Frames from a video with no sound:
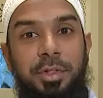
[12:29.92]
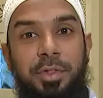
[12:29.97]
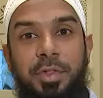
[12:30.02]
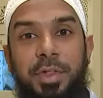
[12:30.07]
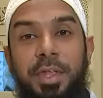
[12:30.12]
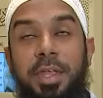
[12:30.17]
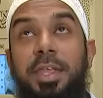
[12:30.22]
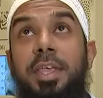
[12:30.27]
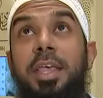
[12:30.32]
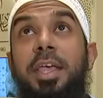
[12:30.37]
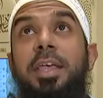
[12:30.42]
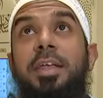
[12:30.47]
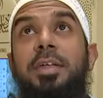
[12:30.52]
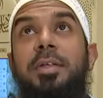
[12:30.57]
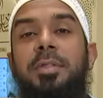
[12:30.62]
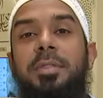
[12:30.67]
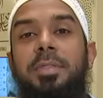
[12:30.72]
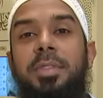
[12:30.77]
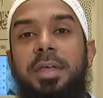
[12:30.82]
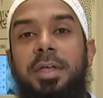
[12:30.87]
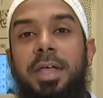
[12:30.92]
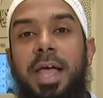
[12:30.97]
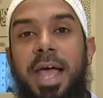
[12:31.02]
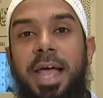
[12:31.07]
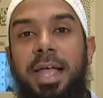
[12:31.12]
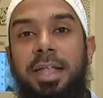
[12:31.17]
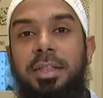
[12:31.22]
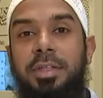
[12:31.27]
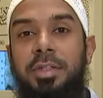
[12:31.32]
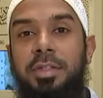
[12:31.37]
seeking the
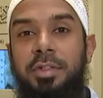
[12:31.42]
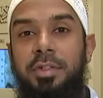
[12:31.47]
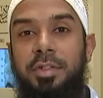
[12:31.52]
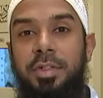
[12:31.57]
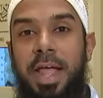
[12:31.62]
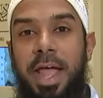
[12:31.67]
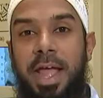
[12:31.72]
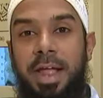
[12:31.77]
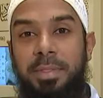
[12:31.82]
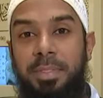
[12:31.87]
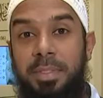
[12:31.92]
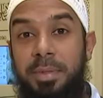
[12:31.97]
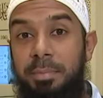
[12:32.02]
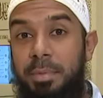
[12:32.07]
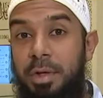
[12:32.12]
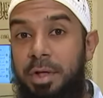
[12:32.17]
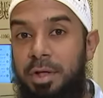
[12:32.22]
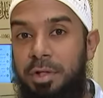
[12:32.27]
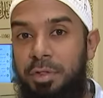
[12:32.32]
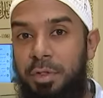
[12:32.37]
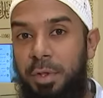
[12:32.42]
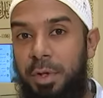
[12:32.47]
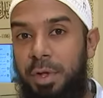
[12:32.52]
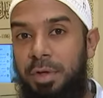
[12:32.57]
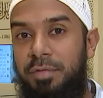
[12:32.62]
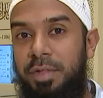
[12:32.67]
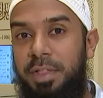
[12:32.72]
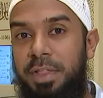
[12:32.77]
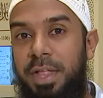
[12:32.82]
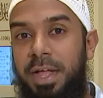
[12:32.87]
guidance and the mercy
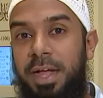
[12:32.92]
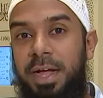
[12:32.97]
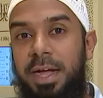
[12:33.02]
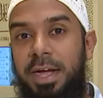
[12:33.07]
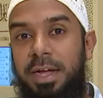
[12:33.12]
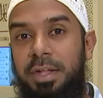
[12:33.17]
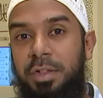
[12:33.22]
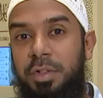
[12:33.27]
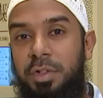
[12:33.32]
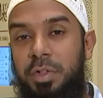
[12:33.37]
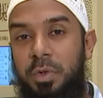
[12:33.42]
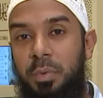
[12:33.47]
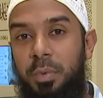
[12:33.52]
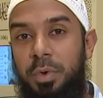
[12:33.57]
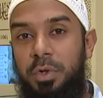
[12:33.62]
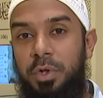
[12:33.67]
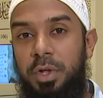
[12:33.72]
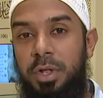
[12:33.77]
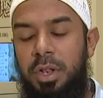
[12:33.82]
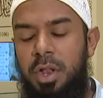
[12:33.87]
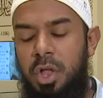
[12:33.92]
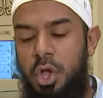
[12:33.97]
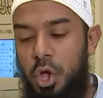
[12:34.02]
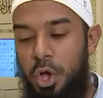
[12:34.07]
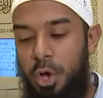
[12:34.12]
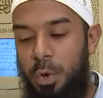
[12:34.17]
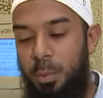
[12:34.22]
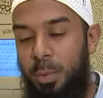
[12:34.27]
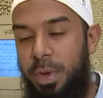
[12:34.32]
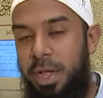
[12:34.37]
of Allah Azza wa Jal,
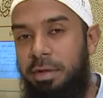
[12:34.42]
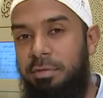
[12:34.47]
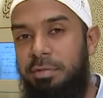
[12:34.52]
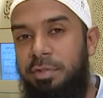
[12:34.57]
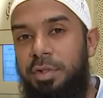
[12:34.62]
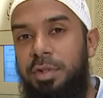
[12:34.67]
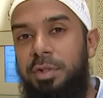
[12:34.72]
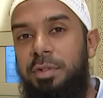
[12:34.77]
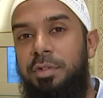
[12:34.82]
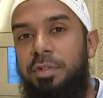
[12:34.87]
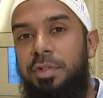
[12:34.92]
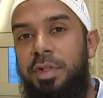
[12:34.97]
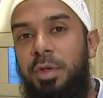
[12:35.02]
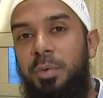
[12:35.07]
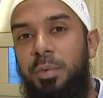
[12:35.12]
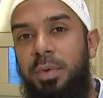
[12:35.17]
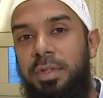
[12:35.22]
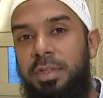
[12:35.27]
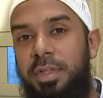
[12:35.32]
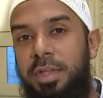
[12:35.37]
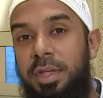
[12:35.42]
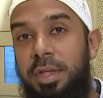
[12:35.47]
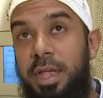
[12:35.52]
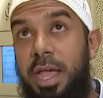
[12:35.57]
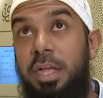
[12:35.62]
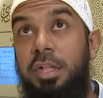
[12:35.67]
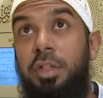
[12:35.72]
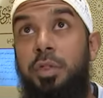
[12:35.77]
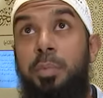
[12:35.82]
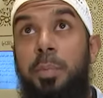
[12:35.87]
with sincerity,
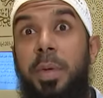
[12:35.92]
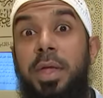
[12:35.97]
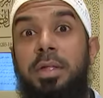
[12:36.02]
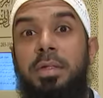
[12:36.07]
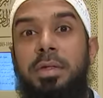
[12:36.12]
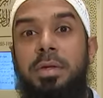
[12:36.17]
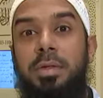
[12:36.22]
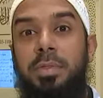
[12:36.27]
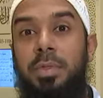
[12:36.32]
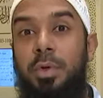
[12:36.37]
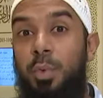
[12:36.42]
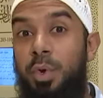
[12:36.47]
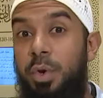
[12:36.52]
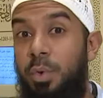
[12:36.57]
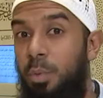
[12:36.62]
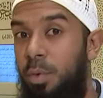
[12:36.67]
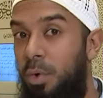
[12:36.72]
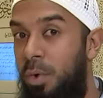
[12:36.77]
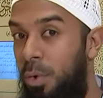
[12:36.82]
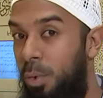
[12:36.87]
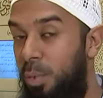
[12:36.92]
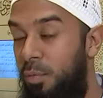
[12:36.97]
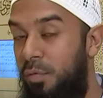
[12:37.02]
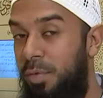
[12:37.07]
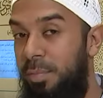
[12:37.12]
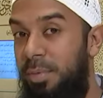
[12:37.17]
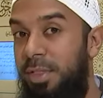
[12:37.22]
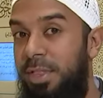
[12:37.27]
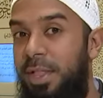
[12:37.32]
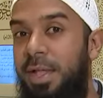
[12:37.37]
expecting the reward
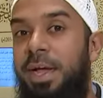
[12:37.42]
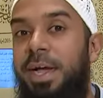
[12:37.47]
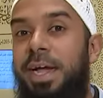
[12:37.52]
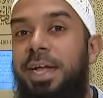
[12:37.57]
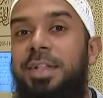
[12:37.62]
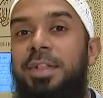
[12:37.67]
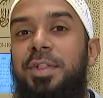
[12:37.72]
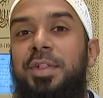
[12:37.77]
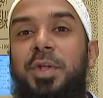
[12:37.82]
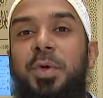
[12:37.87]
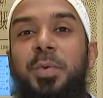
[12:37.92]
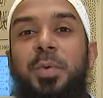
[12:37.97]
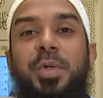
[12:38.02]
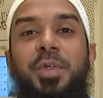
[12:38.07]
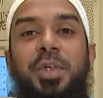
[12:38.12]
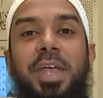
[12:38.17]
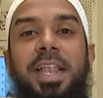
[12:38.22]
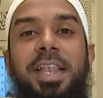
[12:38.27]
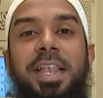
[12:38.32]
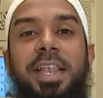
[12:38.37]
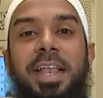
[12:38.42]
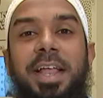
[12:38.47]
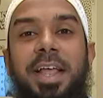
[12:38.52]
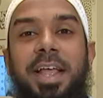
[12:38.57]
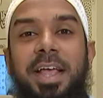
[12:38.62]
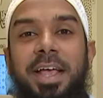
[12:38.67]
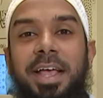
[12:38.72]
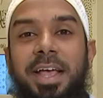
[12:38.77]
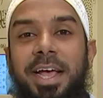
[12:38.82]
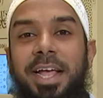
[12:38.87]
from Allah Azza wa Jal,
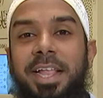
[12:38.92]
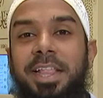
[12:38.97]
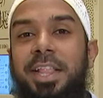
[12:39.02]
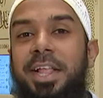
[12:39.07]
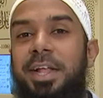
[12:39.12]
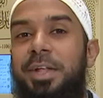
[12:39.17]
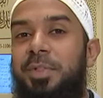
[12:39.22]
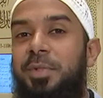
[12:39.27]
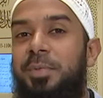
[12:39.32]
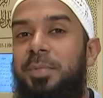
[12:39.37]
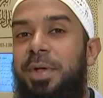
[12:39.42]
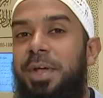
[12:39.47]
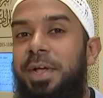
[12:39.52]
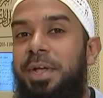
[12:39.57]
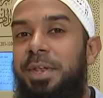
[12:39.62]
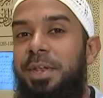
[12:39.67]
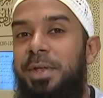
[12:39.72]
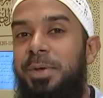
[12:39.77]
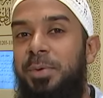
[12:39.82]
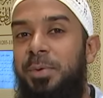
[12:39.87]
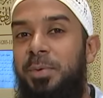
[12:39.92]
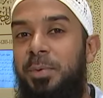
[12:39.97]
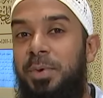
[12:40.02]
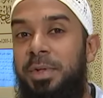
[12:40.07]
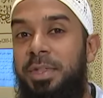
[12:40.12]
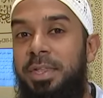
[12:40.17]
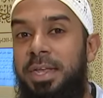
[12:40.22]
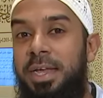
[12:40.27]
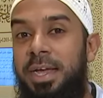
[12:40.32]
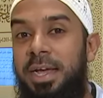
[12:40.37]
Allah subhanahu
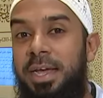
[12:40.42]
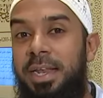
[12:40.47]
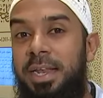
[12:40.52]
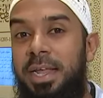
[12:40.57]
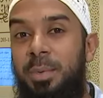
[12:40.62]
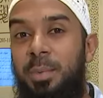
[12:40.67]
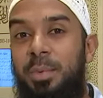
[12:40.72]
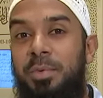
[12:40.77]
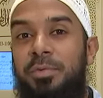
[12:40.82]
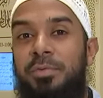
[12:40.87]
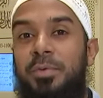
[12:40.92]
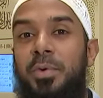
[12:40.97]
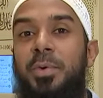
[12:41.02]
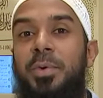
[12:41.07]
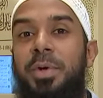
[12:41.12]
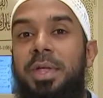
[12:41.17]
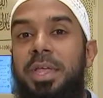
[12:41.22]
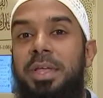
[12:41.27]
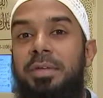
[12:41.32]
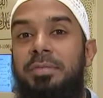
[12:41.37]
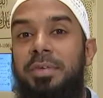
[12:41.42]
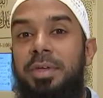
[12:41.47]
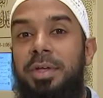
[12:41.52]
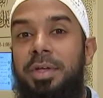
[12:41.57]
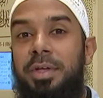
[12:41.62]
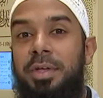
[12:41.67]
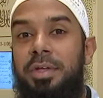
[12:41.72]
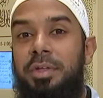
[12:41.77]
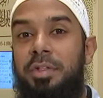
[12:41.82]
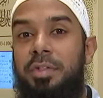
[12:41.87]
wa ta'ala will forgive
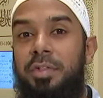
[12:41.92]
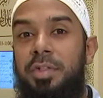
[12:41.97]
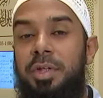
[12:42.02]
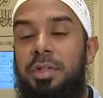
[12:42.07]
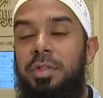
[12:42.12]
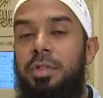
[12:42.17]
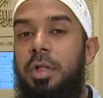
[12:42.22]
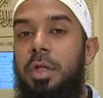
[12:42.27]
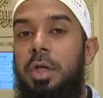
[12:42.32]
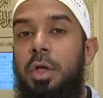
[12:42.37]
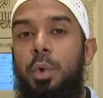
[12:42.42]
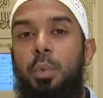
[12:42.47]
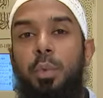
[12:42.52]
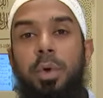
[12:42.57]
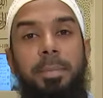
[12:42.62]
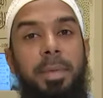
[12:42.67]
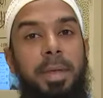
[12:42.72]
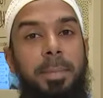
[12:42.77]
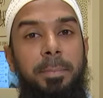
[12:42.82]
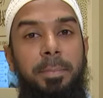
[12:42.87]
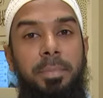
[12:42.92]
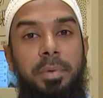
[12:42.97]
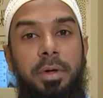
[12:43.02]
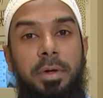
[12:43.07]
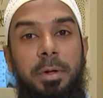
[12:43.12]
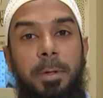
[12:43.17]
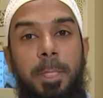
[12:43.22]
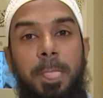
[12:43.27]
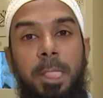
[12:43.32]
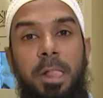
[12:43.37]
his sins.
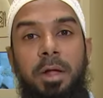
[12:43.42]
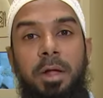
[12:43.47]
Remember